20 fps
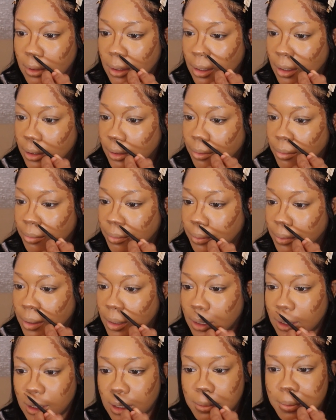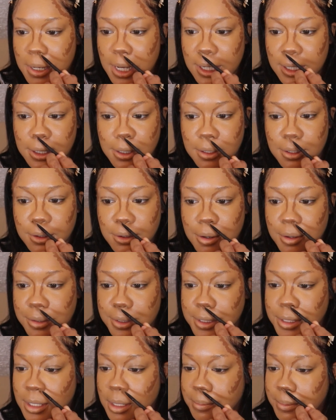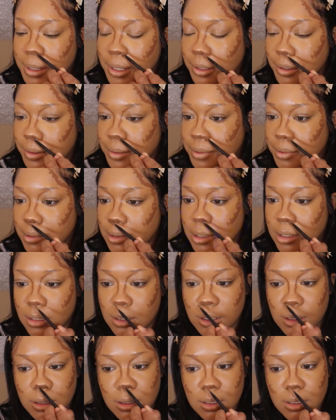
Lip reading: and really pack it in on the tip of the nose.